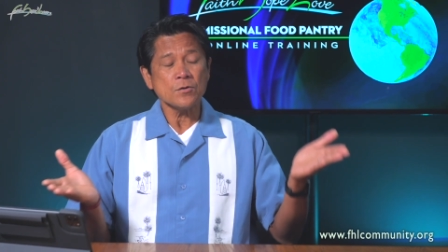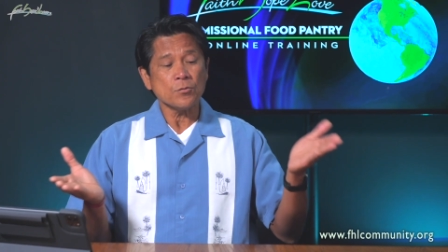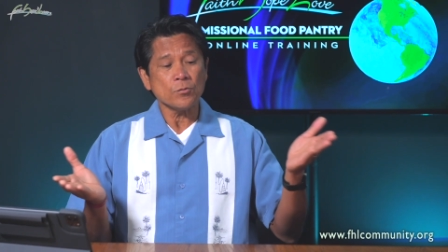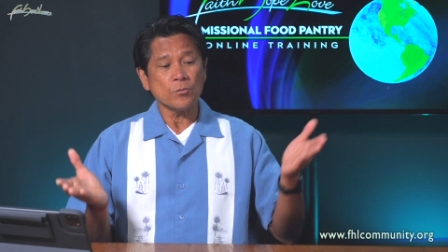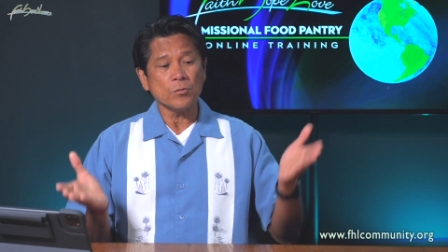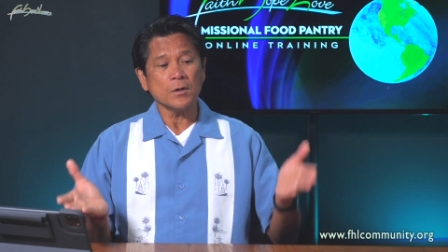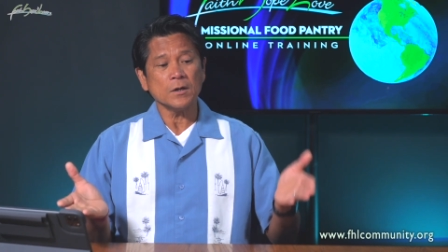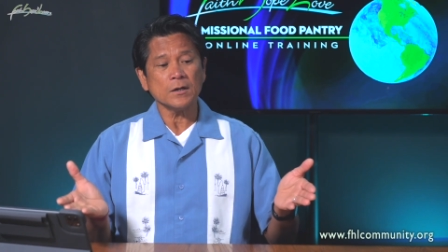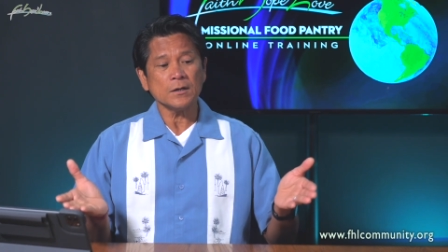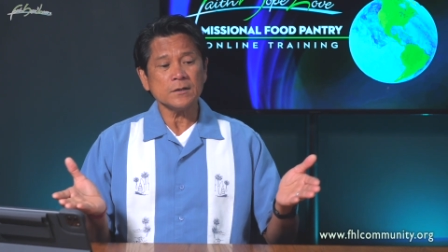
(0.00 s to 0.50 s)

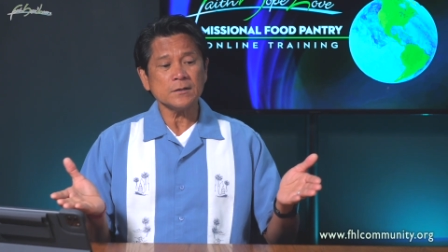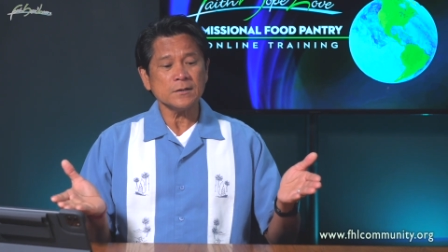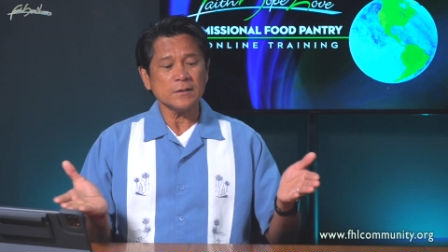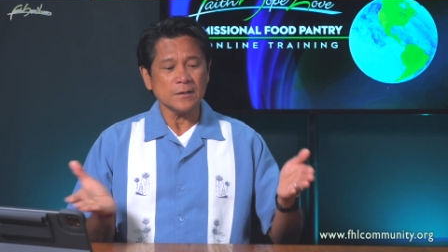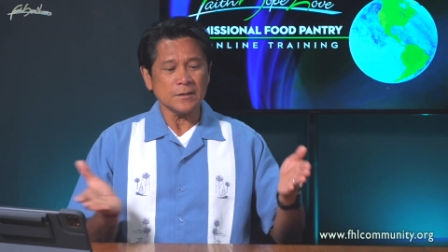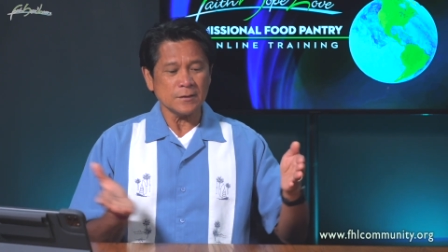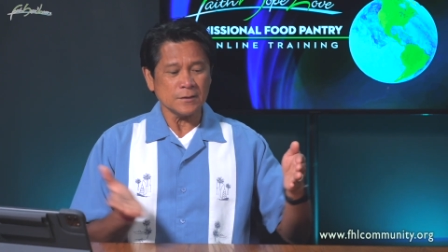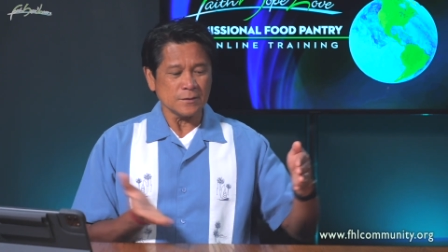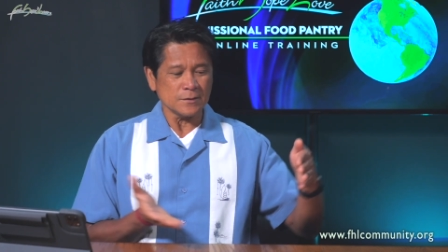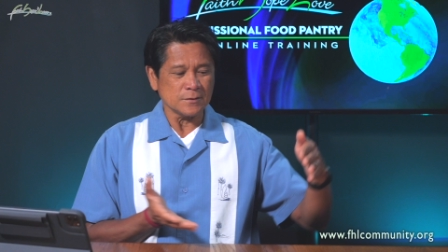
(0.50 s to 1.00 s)
One
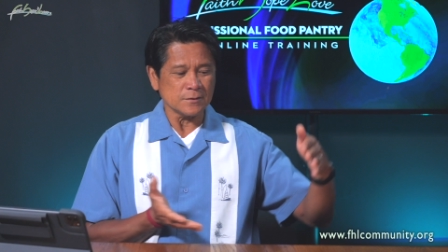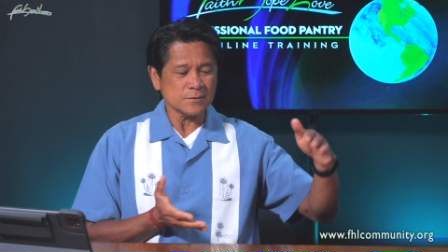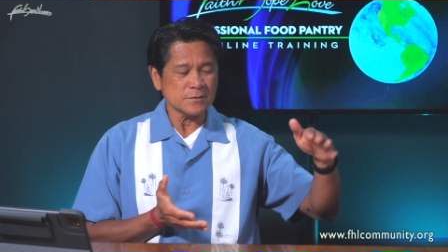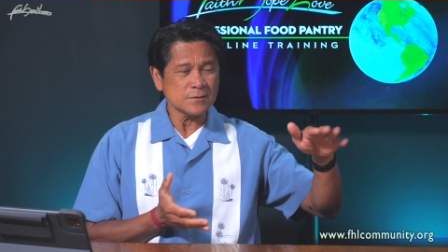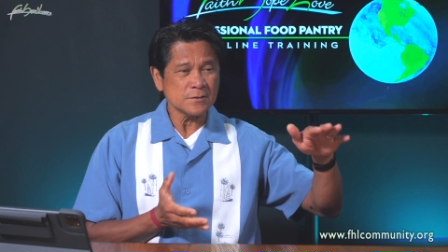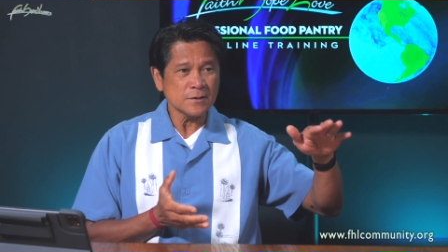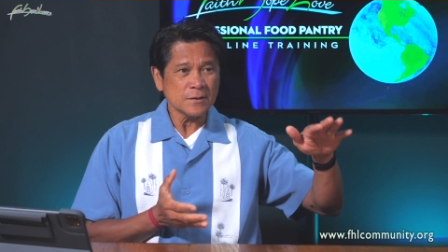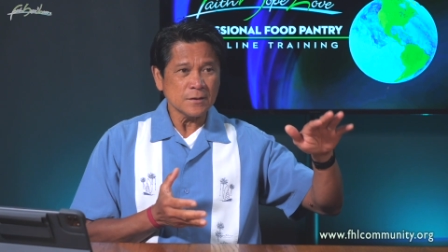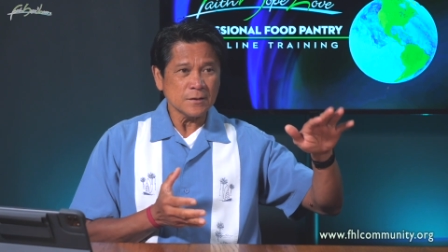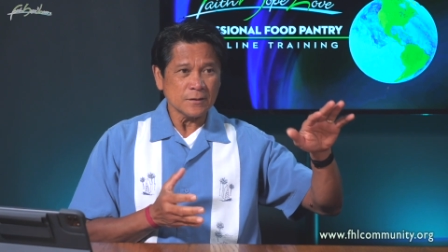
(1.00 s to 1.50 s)

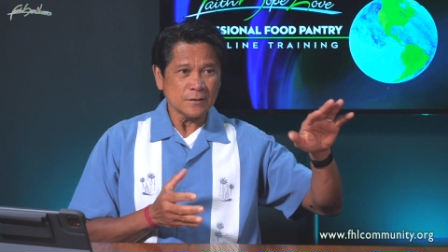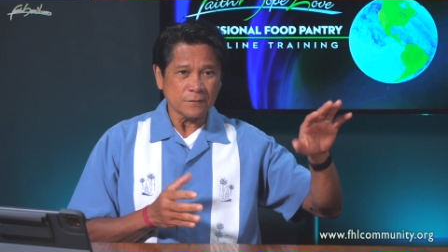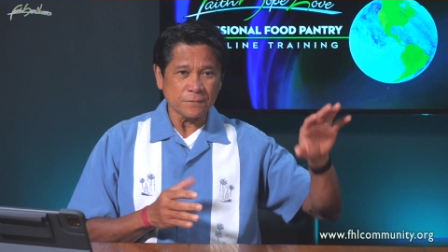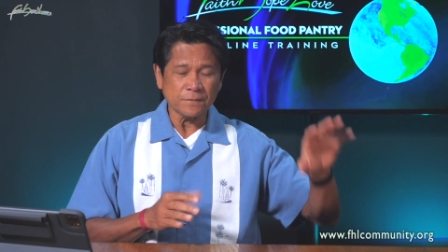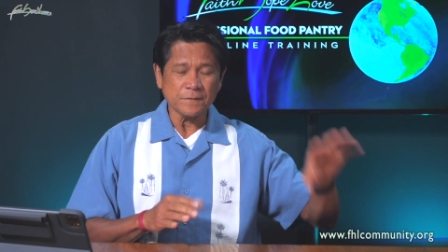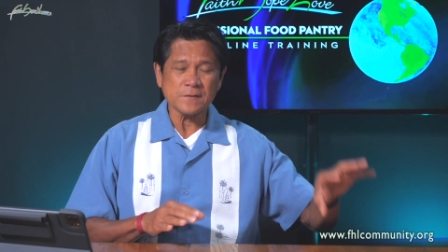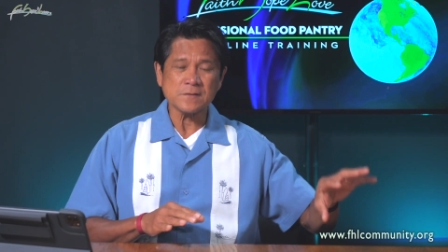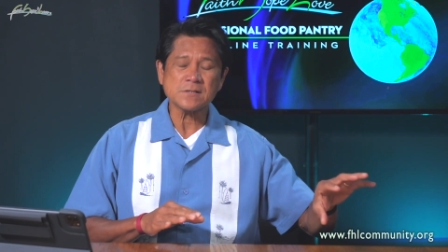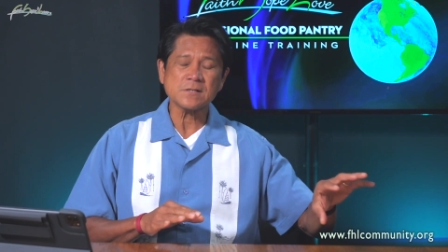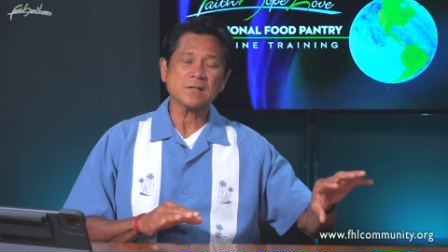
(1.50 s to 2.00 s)
is the
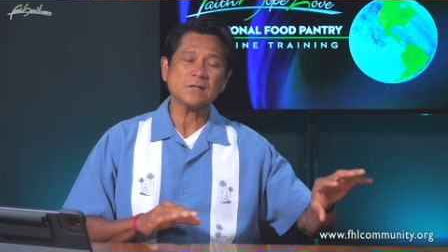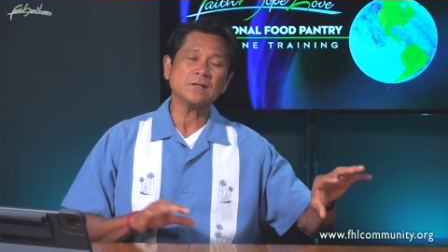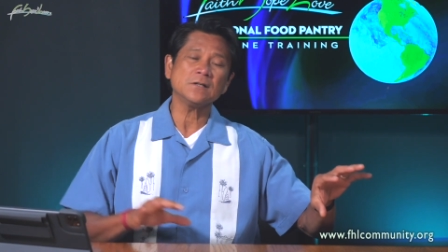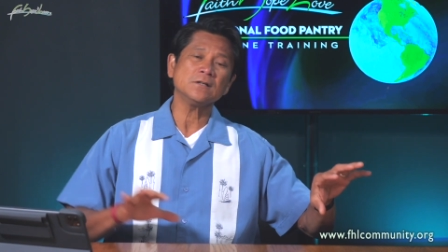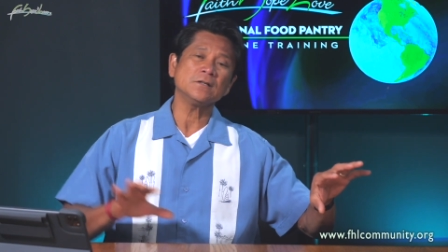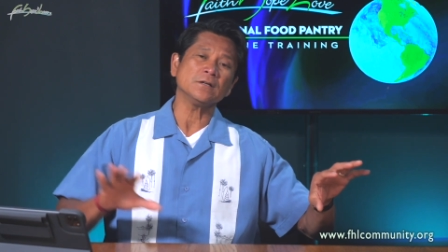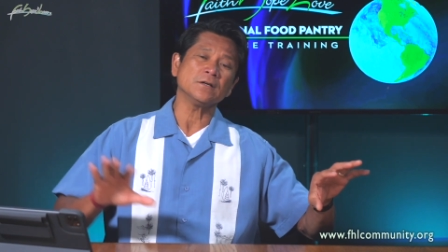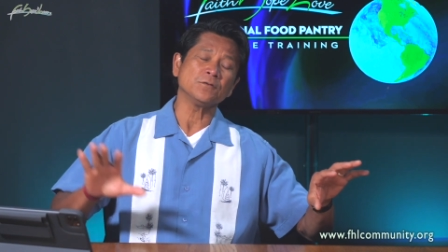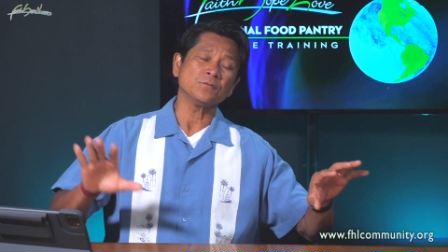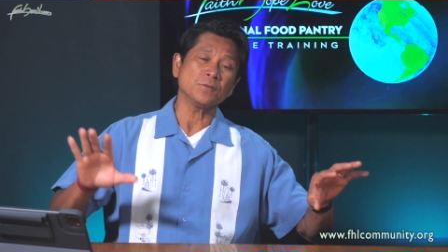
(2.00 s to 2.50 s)

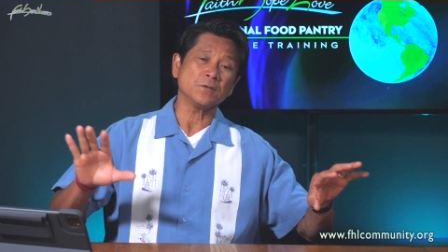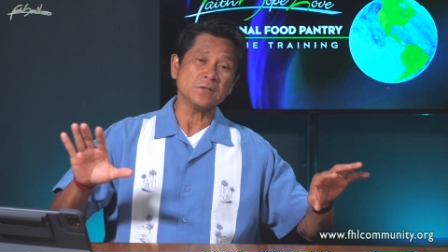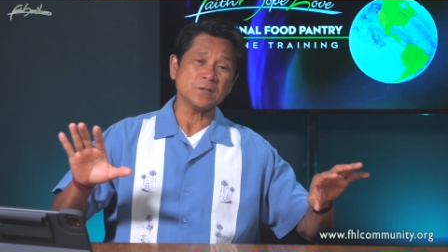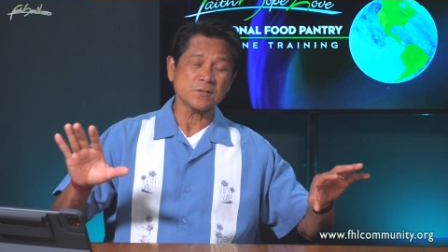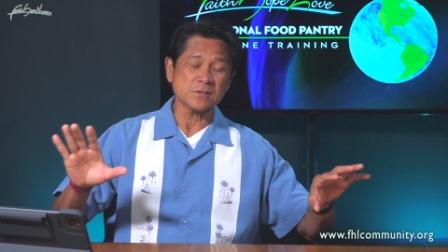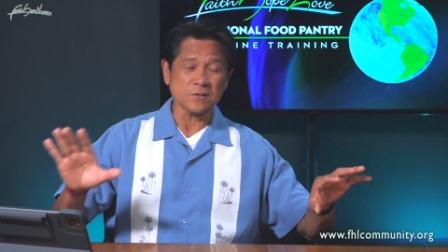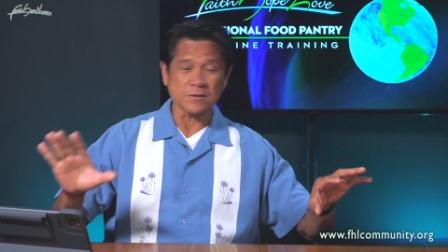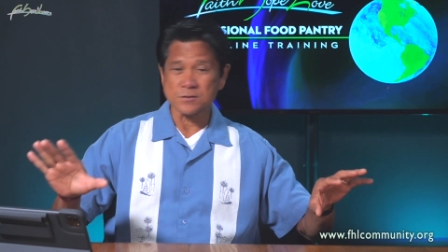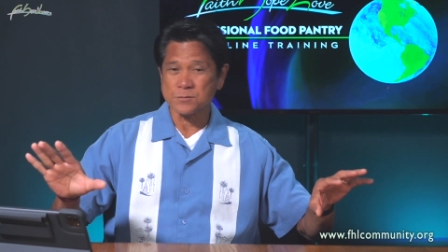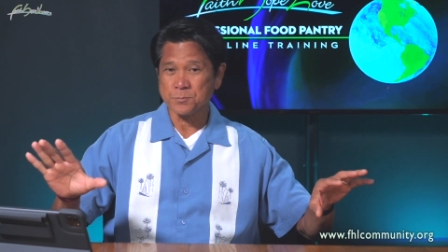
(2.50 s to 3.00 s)
physical and one
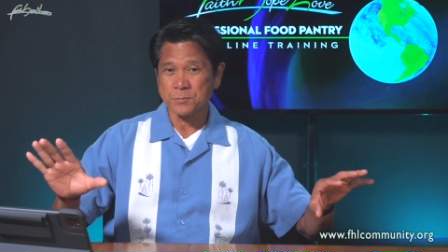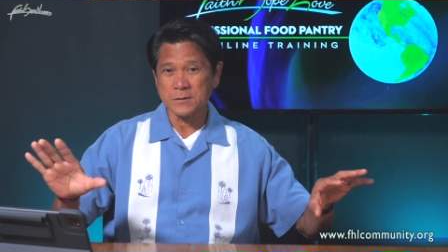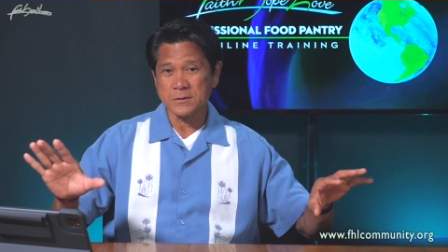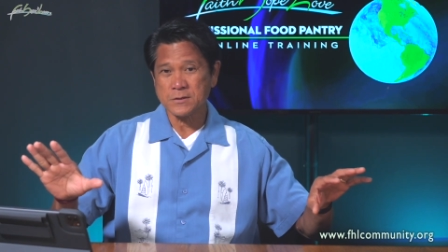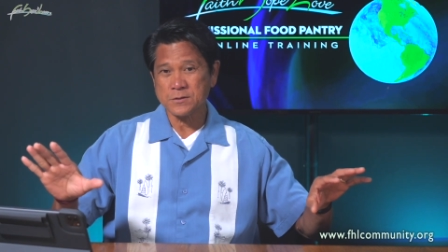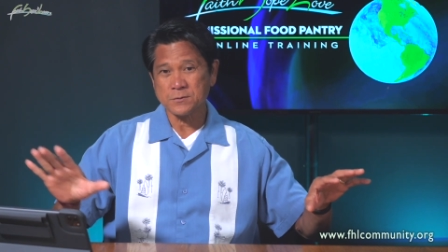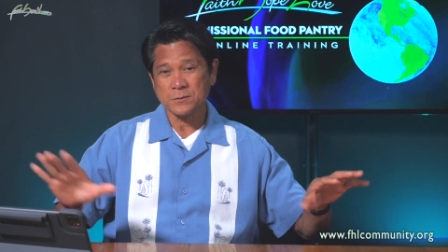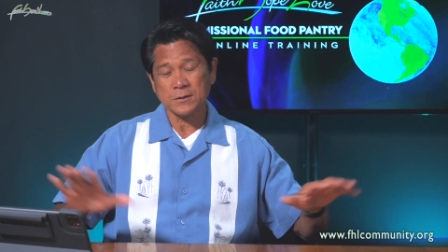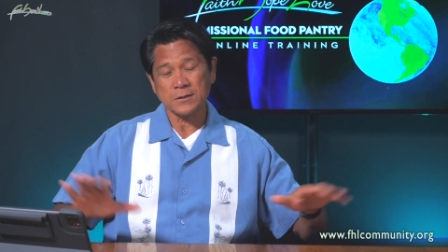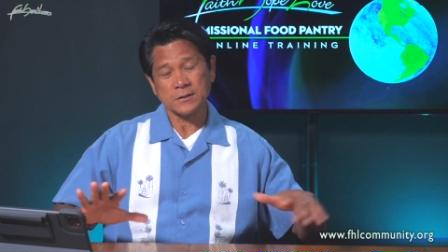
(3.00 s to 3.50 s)
is the
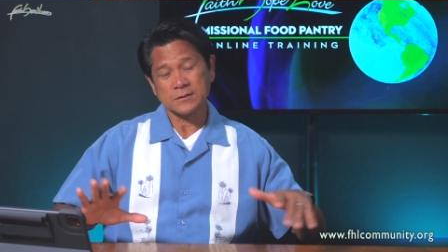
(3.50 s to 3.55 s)
spiritual,